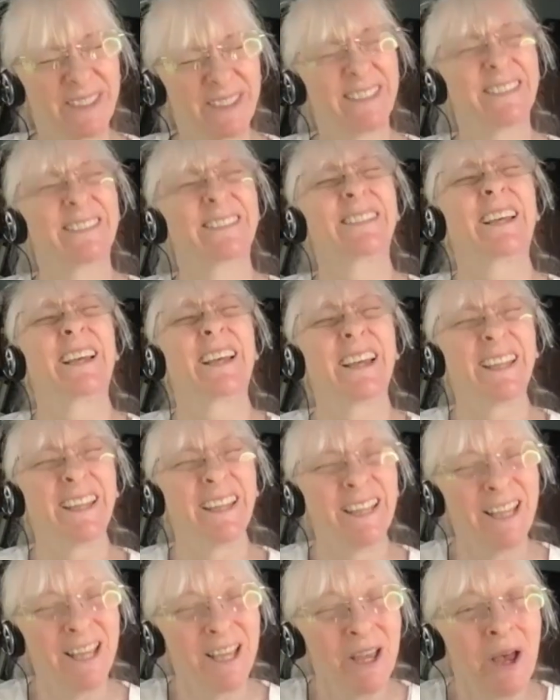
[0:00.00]
Okay.
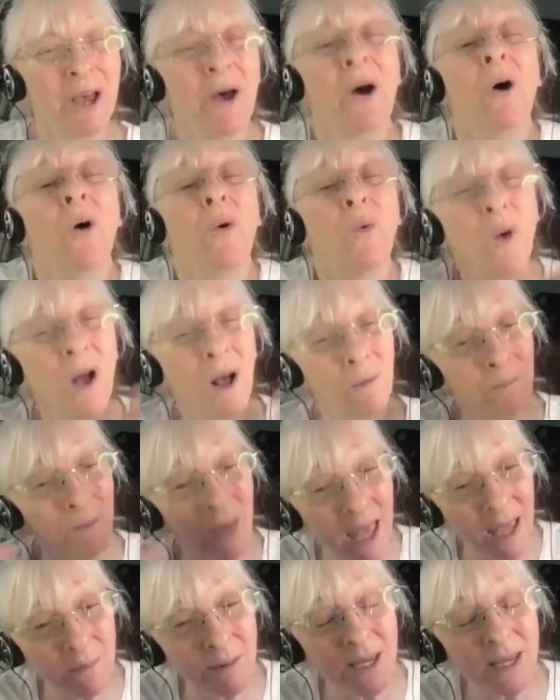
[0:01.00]
Well,
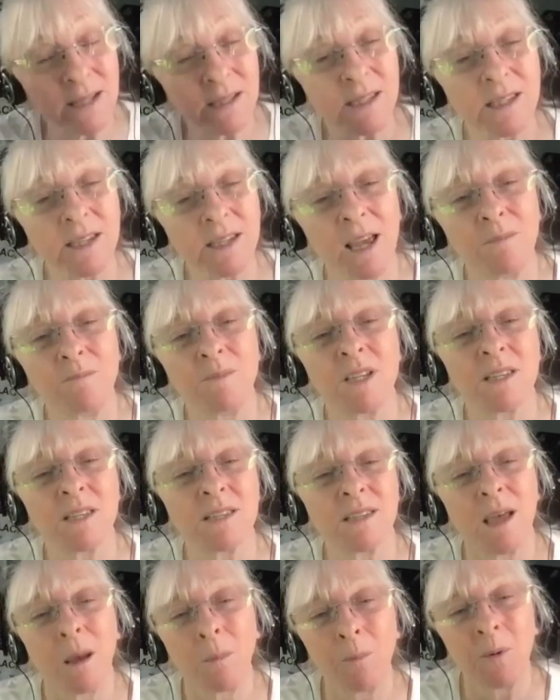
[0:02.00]
maybe it's time to
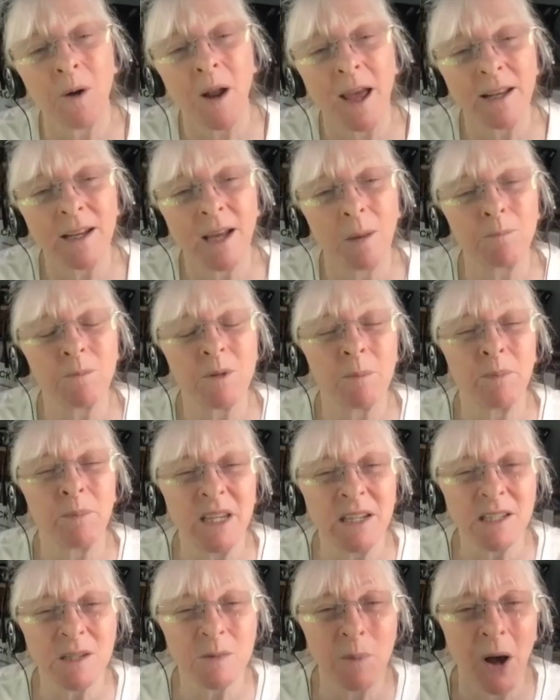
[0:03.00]
step right up to
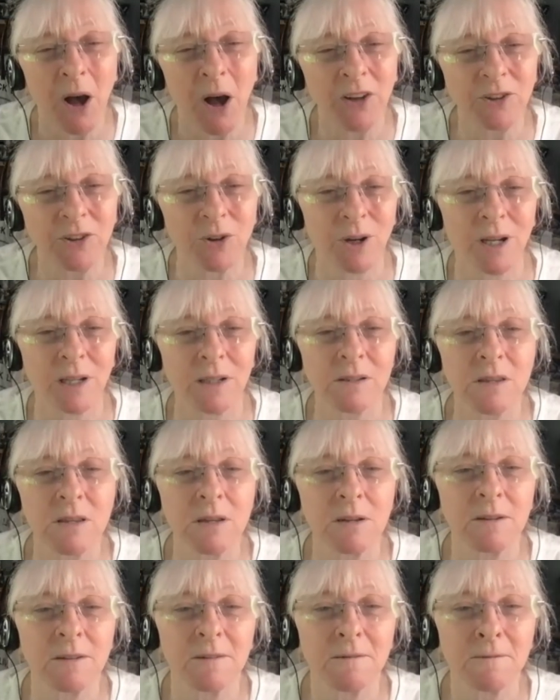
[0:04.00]
Pete's Ponderings.